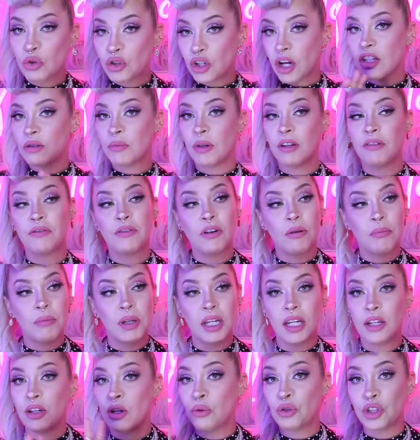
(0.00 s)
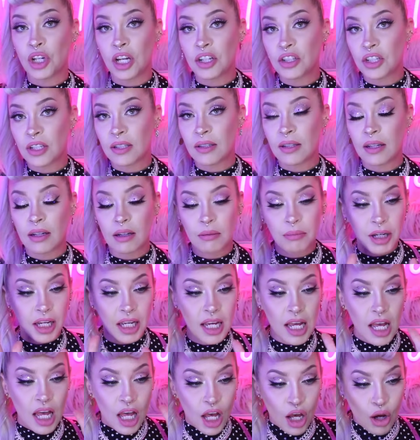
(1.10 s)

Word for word: judgment from me, no judges here, but